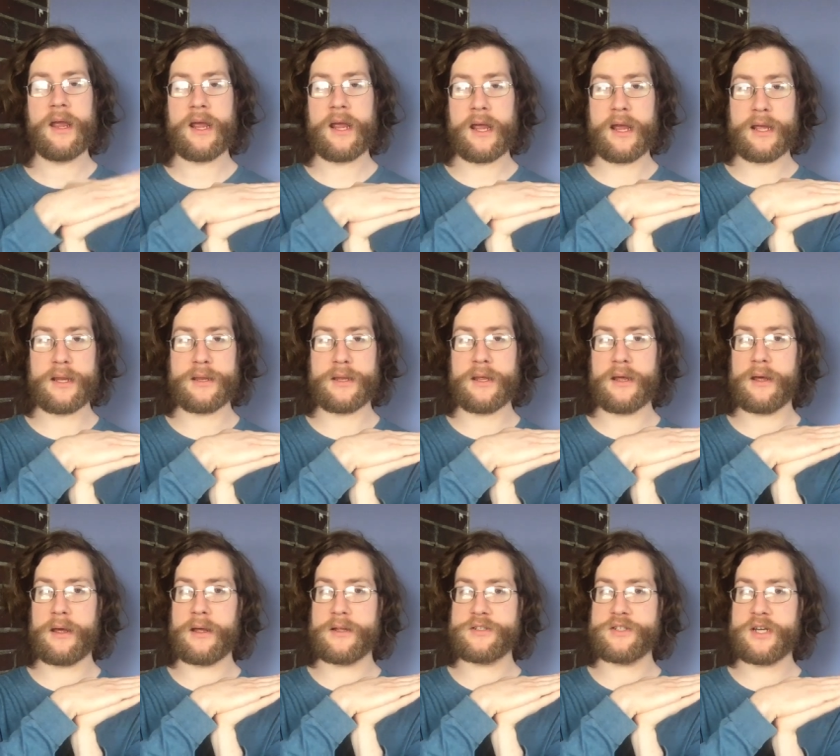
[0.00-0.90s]
and
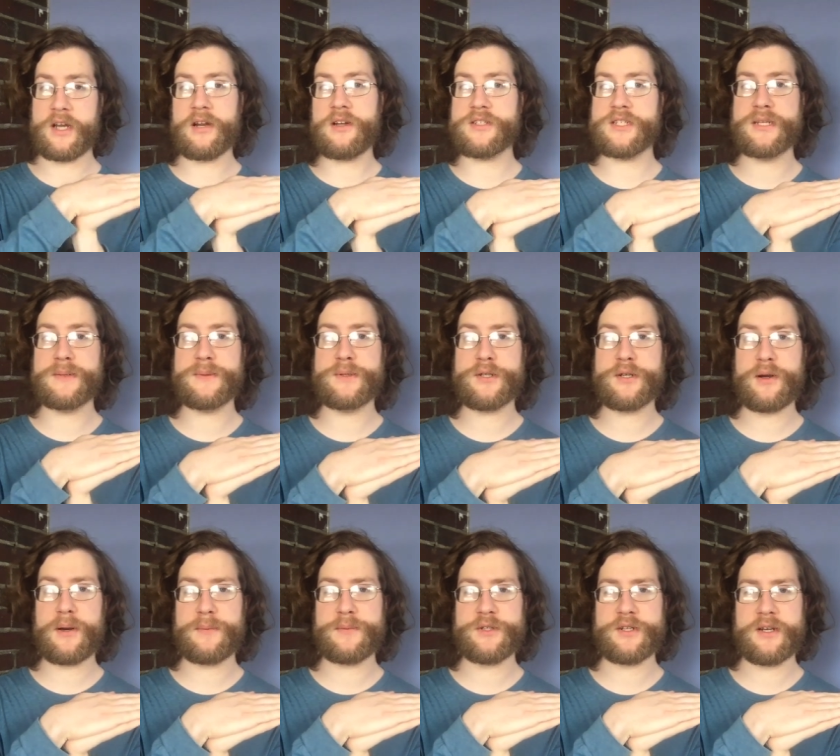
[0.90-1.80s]
the channel
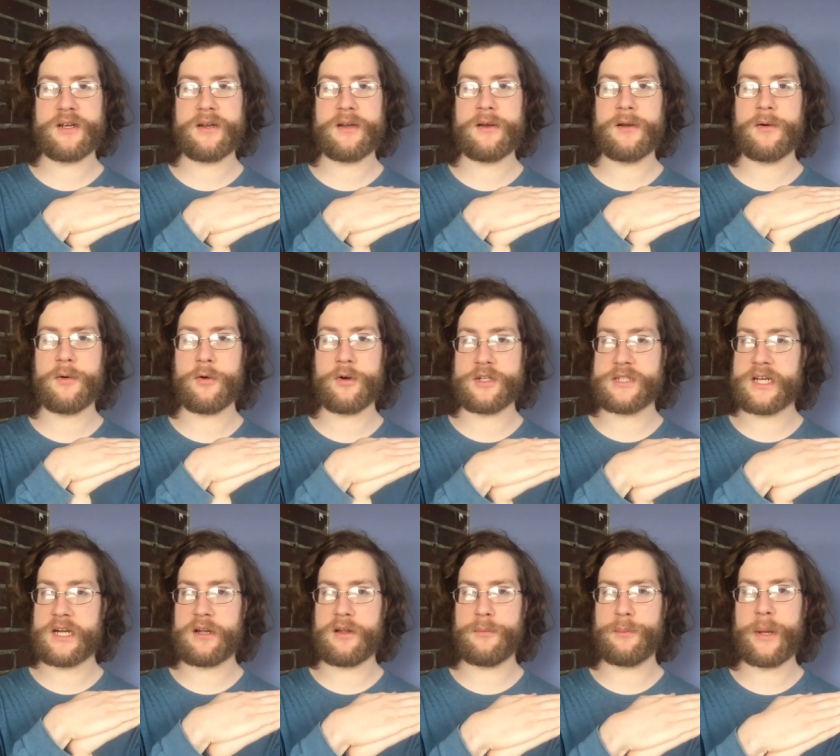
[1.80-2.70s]
subscription or
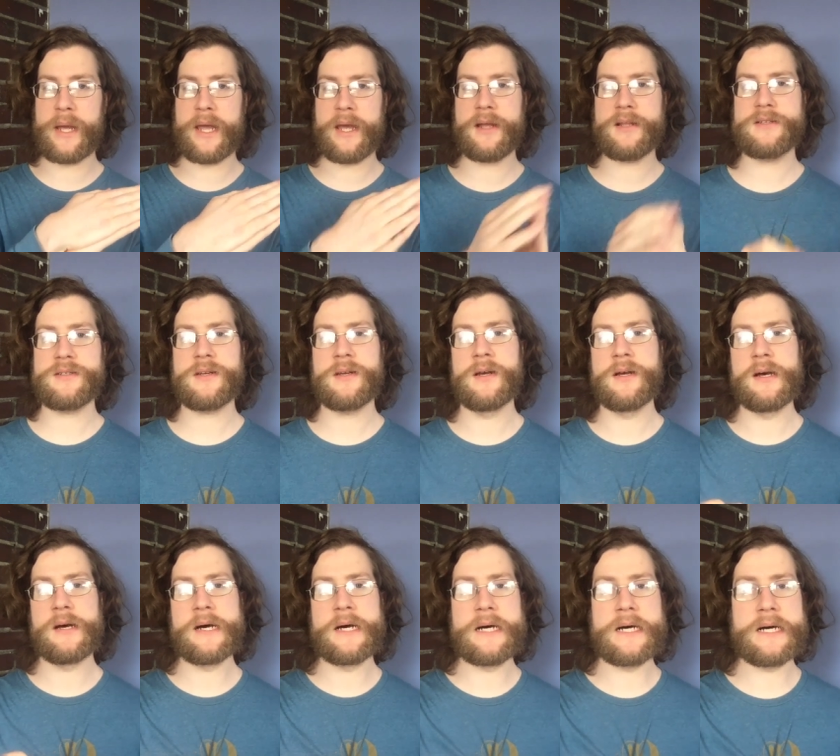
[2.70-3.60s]
channel page,
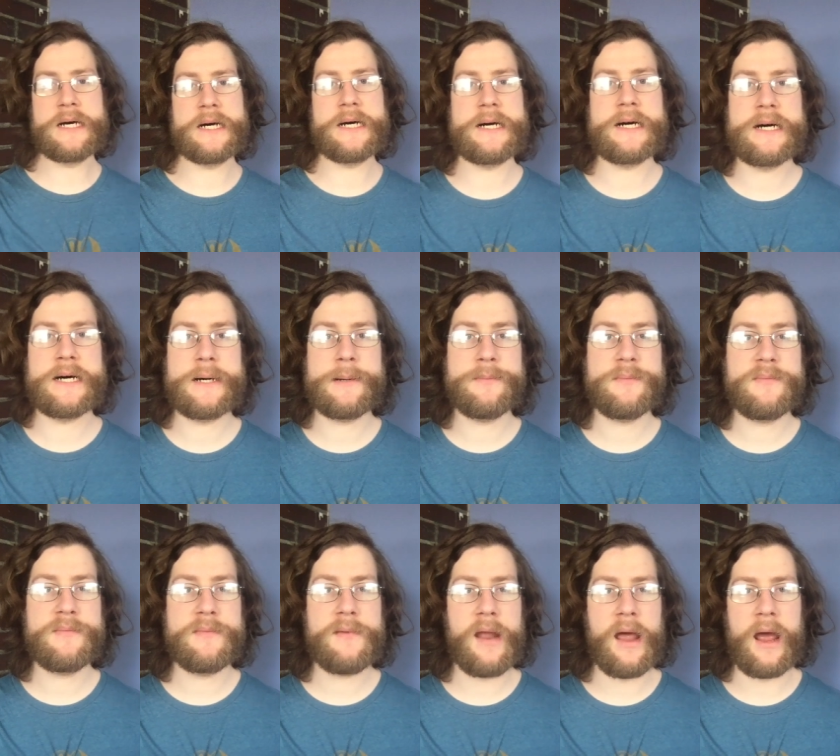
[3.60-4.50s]

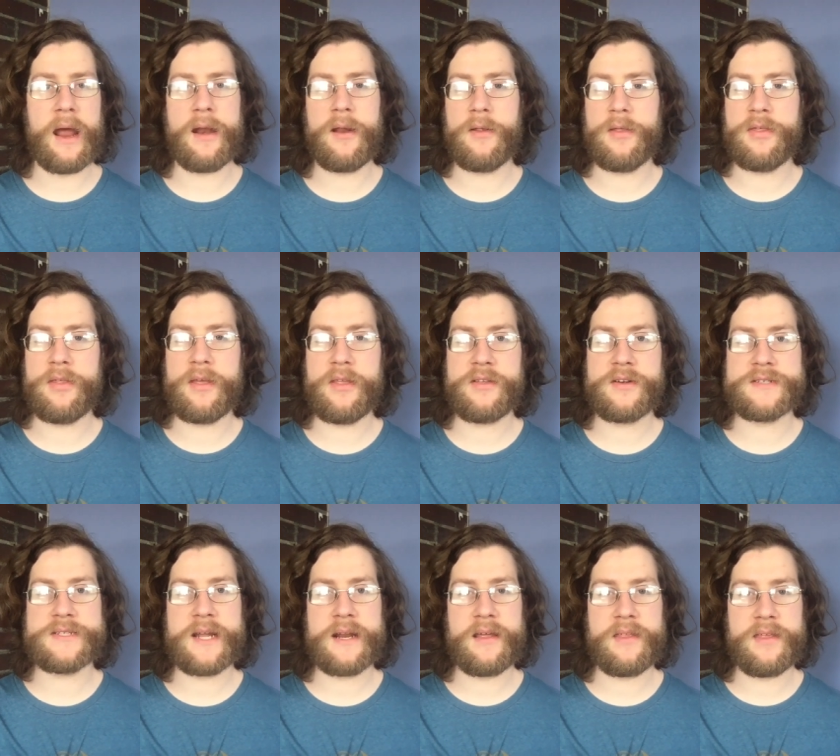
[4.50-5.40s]
um, I don't think
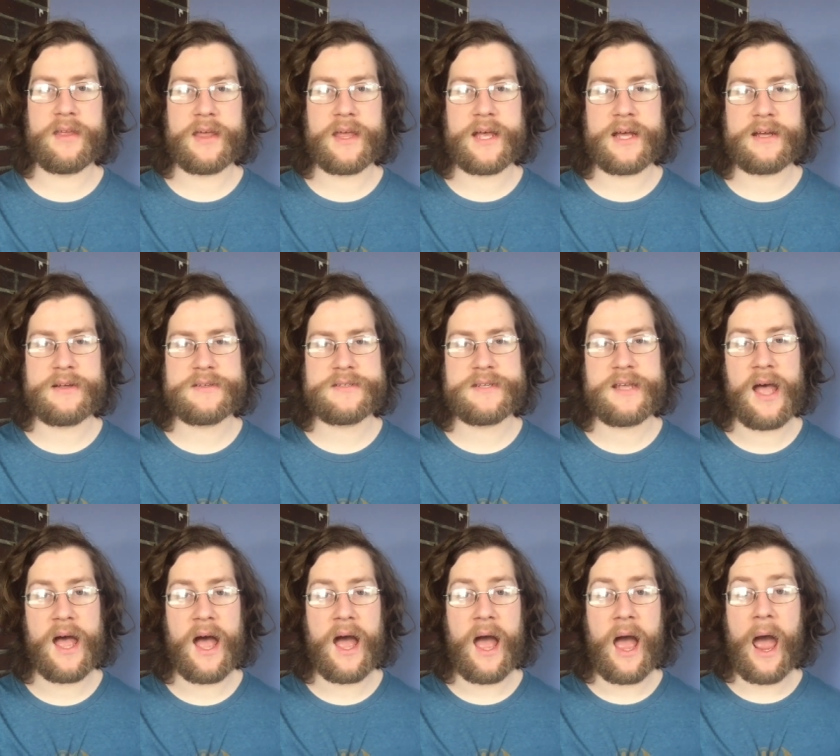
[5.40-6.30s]
there's anything else.
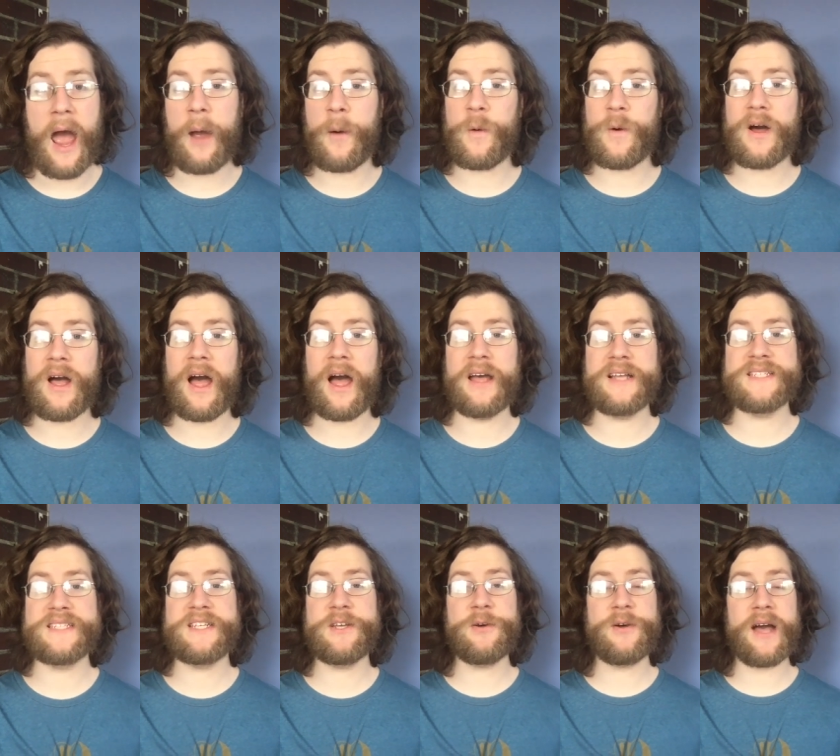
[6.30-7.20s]
I will
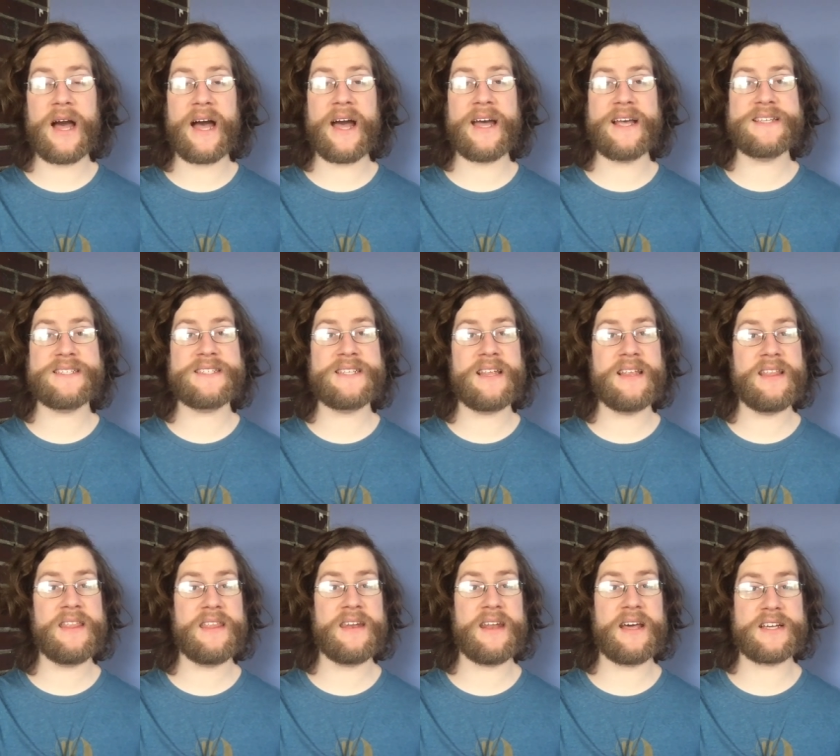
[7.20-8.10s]
see you guys
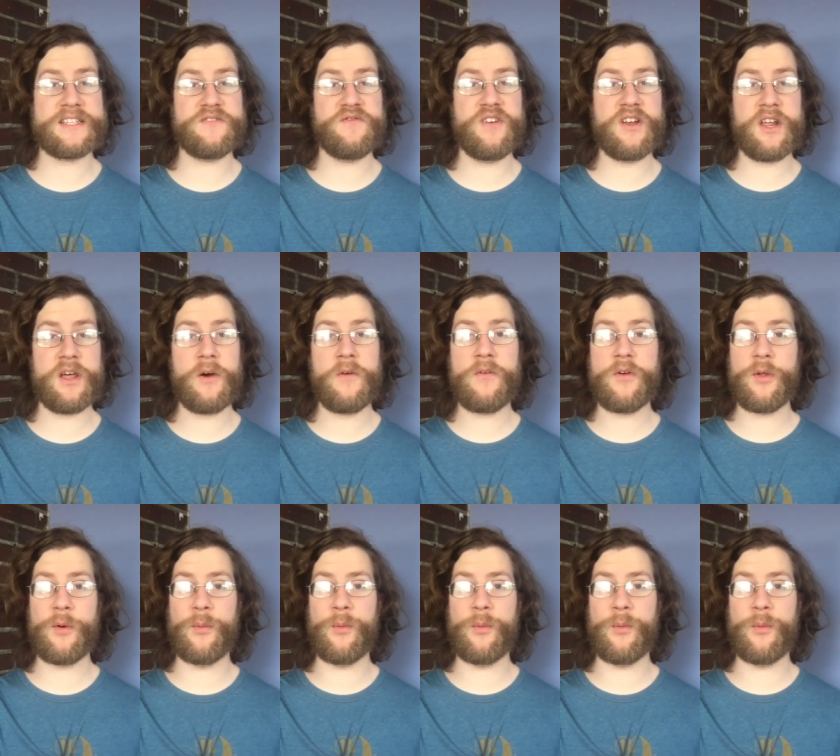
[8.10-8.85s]
in the next video for the